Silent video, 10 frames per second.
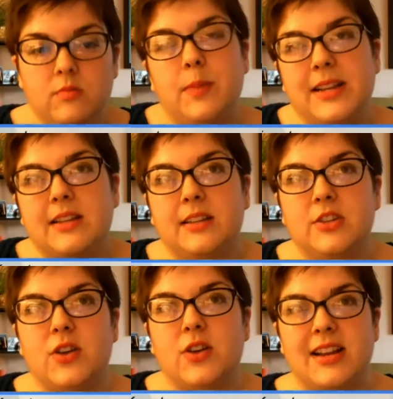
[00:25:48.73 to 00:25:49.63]

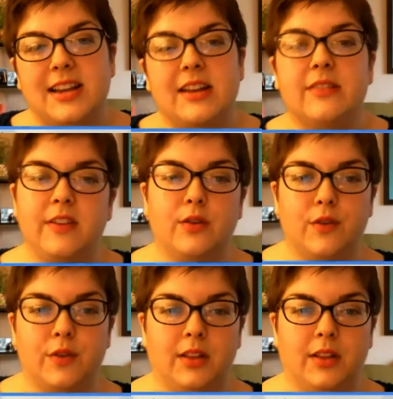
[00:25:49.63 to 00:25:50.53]
basically trying to get a feel
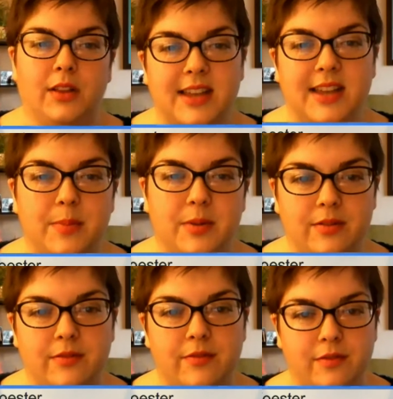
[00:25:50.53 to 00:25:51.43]
for the landscape
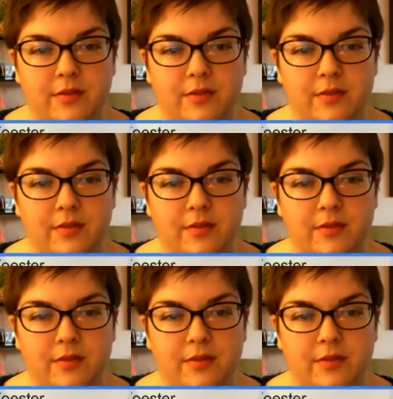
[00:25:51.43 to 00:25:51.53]
of